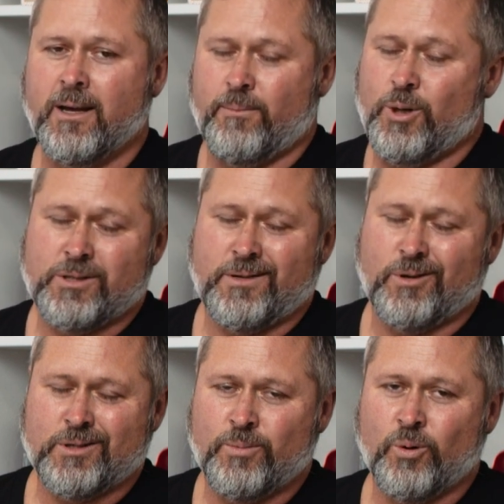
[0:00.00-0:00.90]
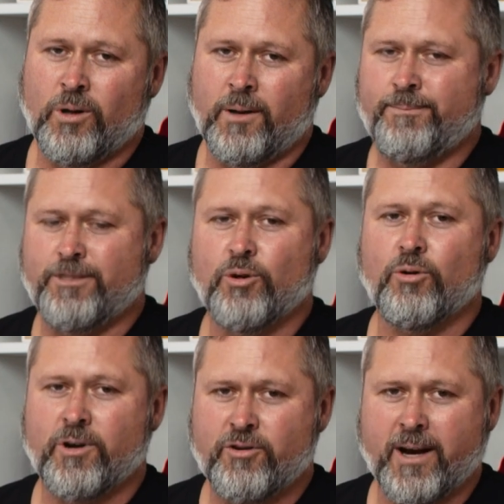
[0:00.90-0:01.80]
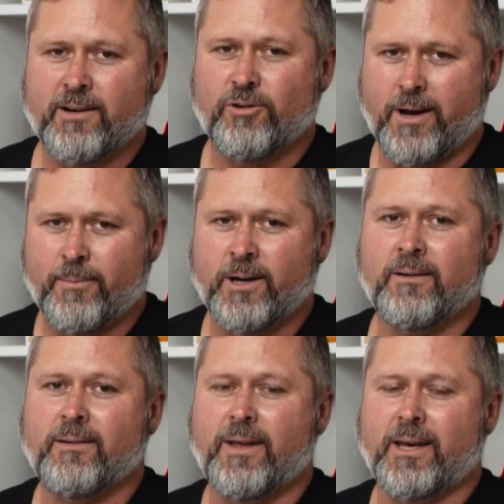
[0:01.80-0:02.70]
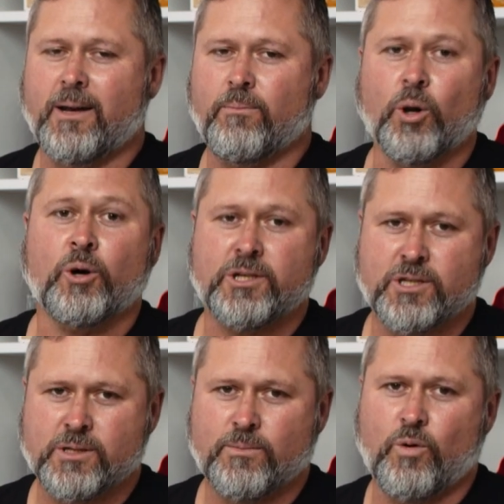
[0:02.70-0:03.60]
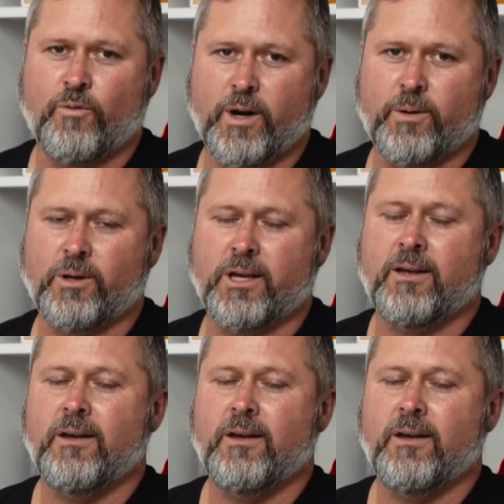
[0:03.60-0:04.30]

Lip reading: Because they've got a smaller urinary tract diameter, they get blockages more frequently.